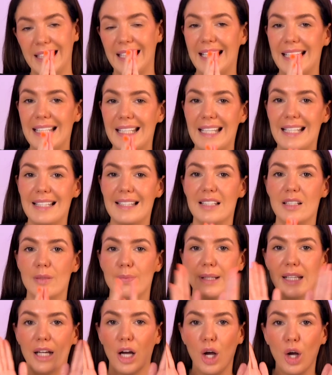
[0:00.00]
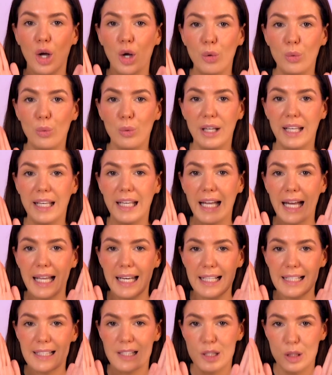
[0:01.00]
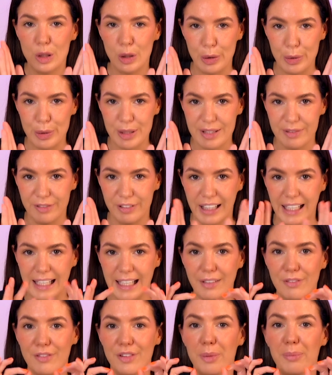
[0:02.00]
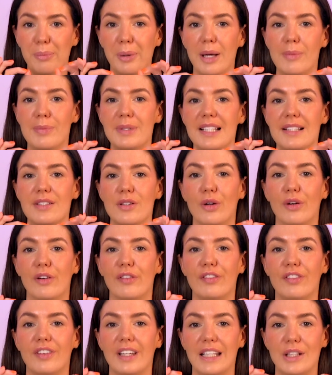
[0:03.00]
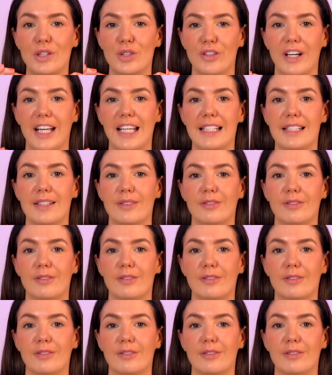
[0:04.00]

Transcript: It needs to be wholly and exclusively for the purposes of the trade.